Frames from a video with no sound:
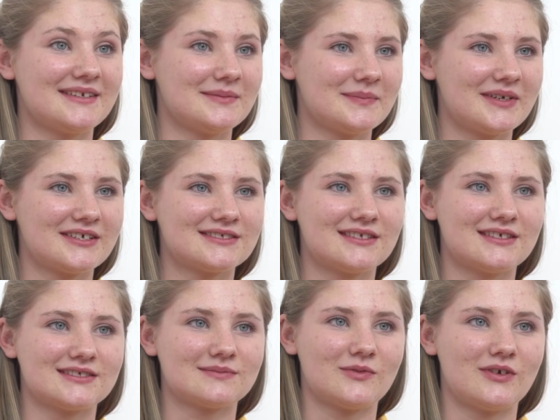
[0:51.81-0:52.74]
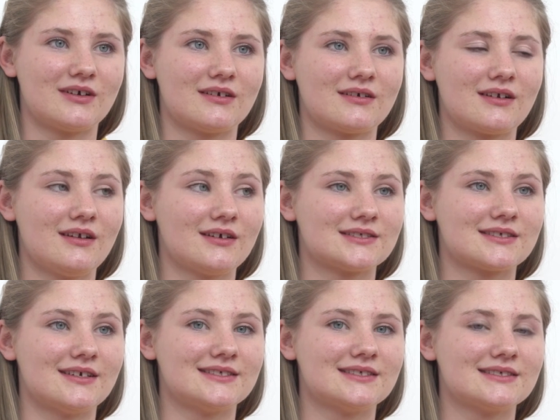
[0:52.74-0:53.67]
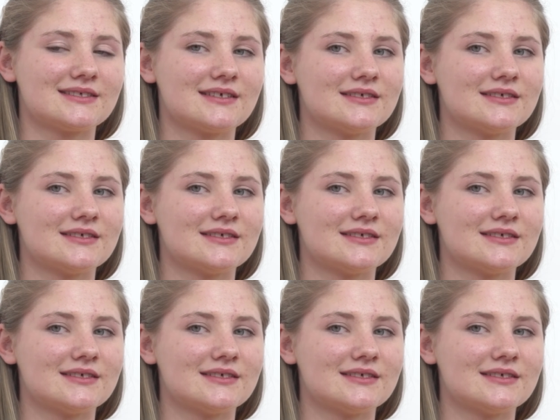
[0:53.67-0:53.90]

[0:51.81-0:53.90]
and because of the smaller class sizes,